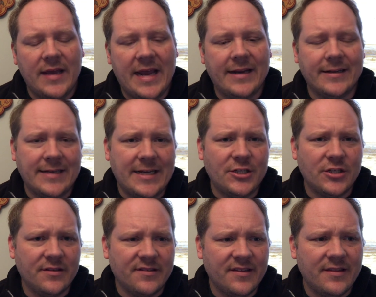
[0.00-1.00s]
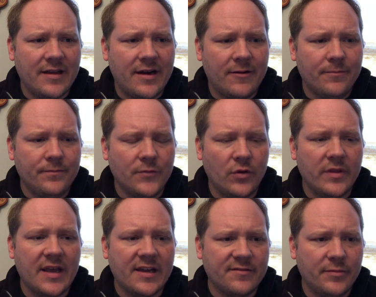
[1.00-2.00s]
annotations in there, or
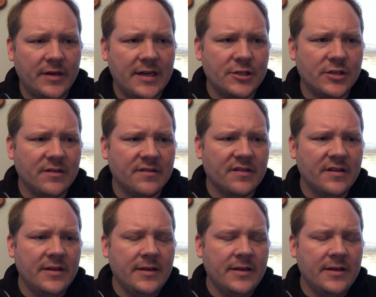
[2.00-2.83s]
the explanations.